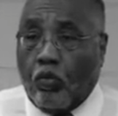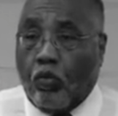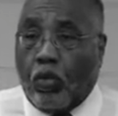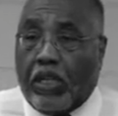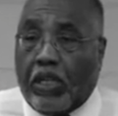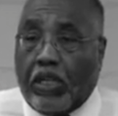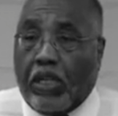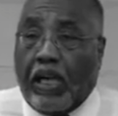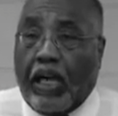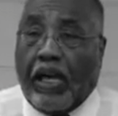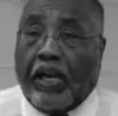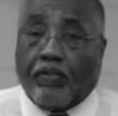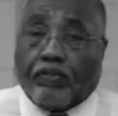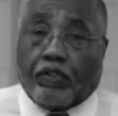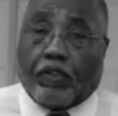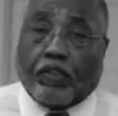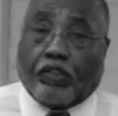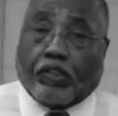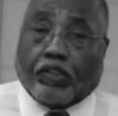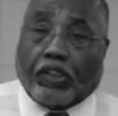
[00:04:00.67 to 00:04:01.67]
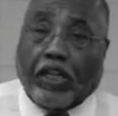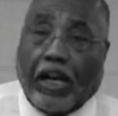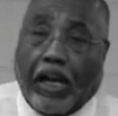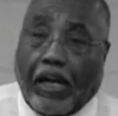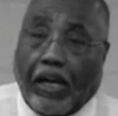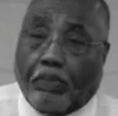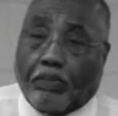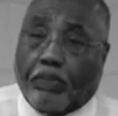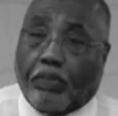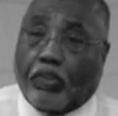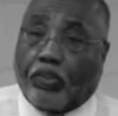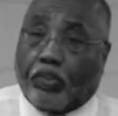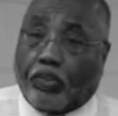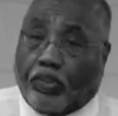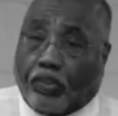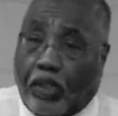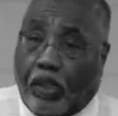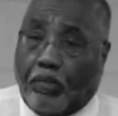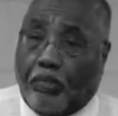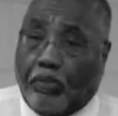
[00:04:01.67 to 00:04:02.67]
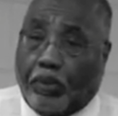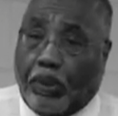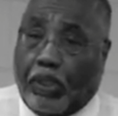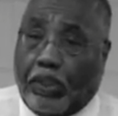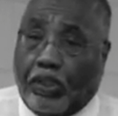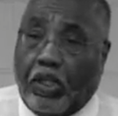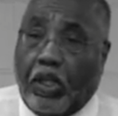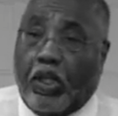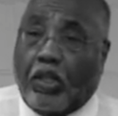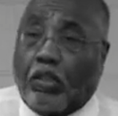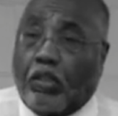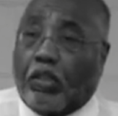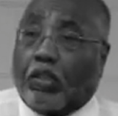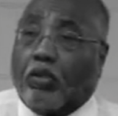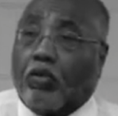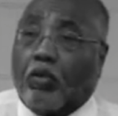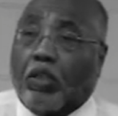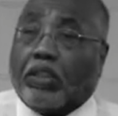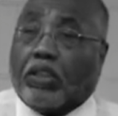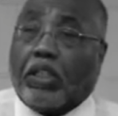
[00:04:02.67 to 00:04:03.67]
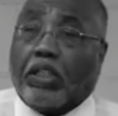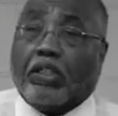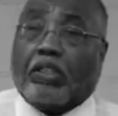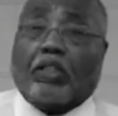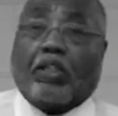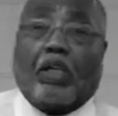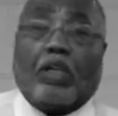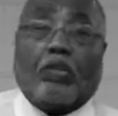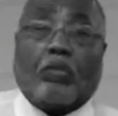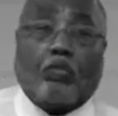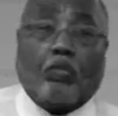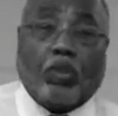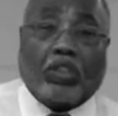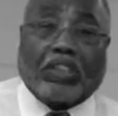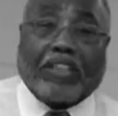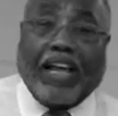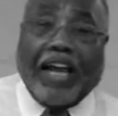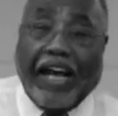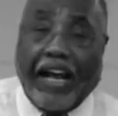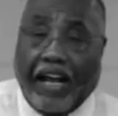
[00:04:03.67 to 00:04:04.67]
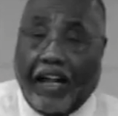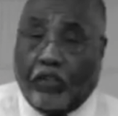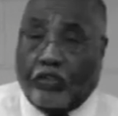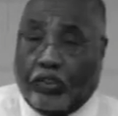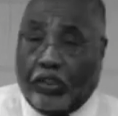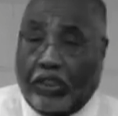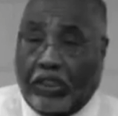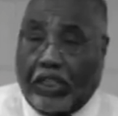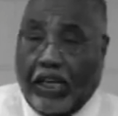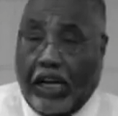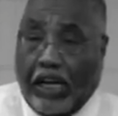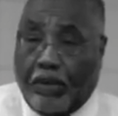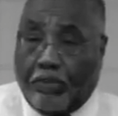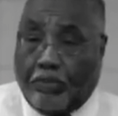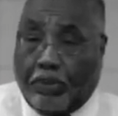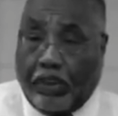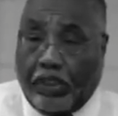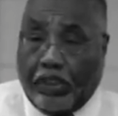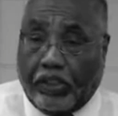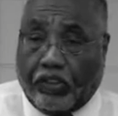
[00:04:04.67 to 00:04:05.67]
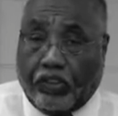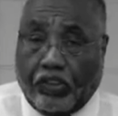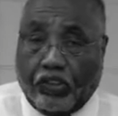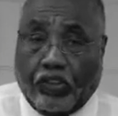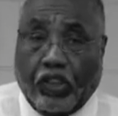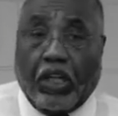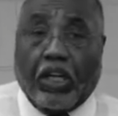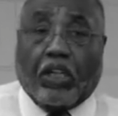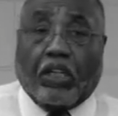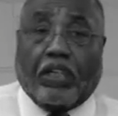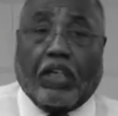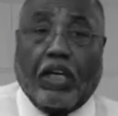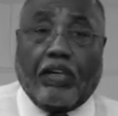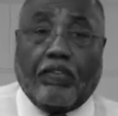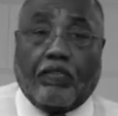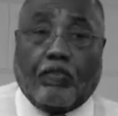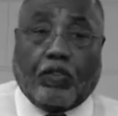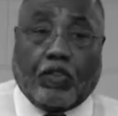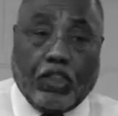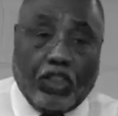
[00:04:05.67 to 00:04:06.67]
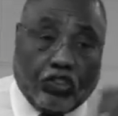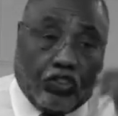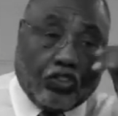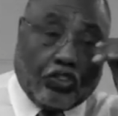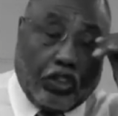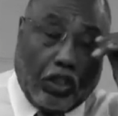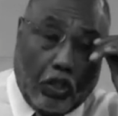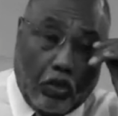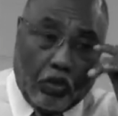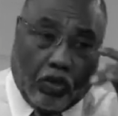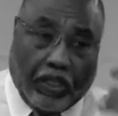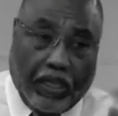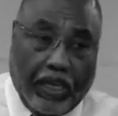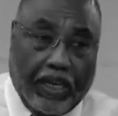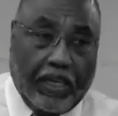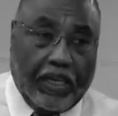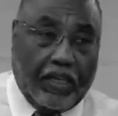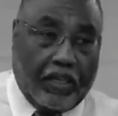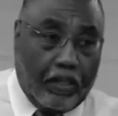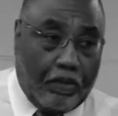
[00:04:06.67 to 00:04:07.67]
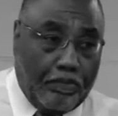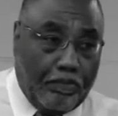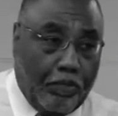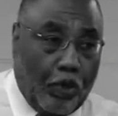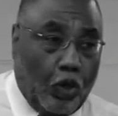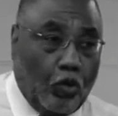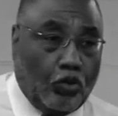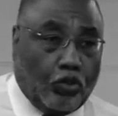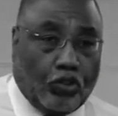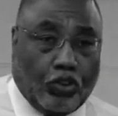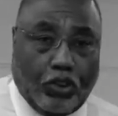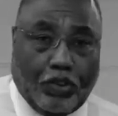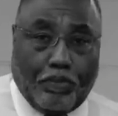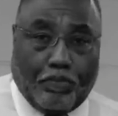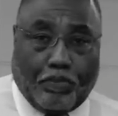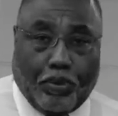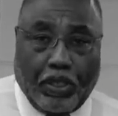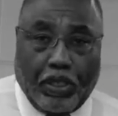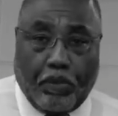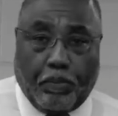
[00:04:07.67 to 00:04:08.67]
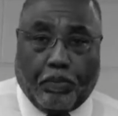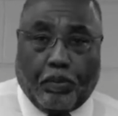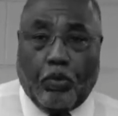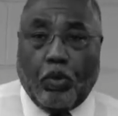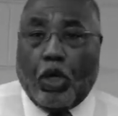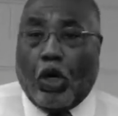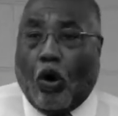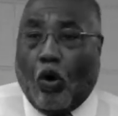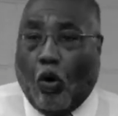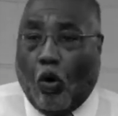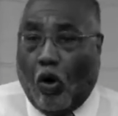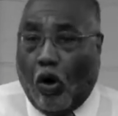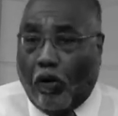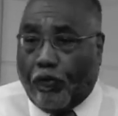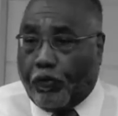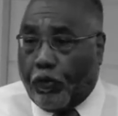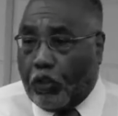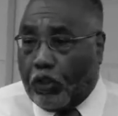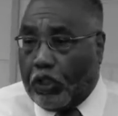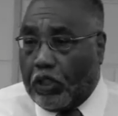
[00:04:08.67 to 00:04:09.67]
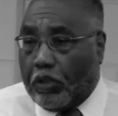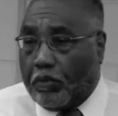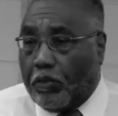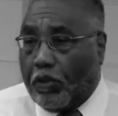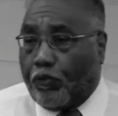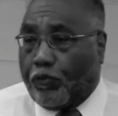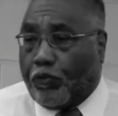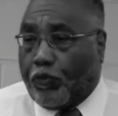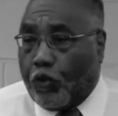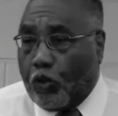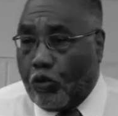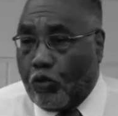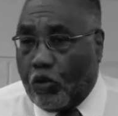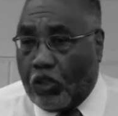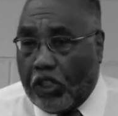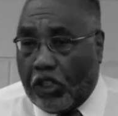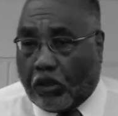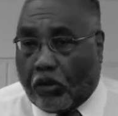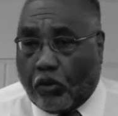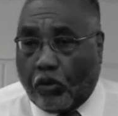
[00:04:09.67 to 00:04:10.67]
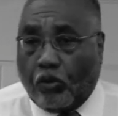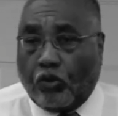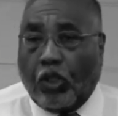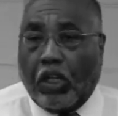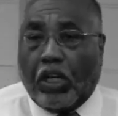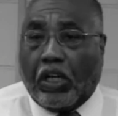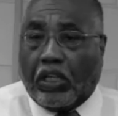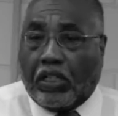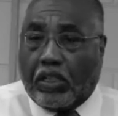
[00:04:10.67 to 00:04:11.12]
We have to stop someplace. Look at what they've done with the housing complexes. They've dislocated most of the people, offered them a few nickels.